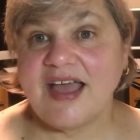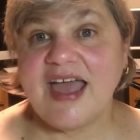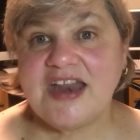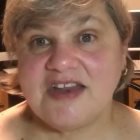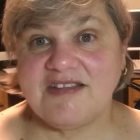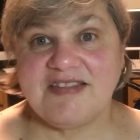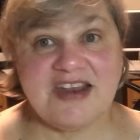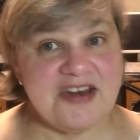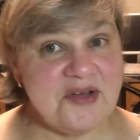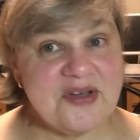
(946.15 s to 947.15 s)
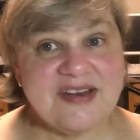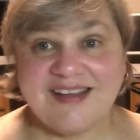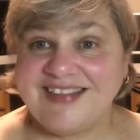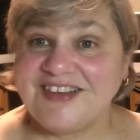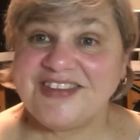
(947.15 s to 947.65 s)
and they know it,
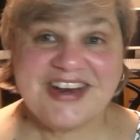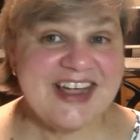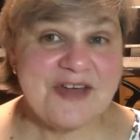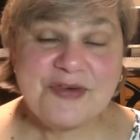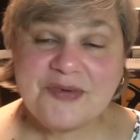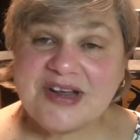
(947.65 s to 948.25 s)
and they're letting everyone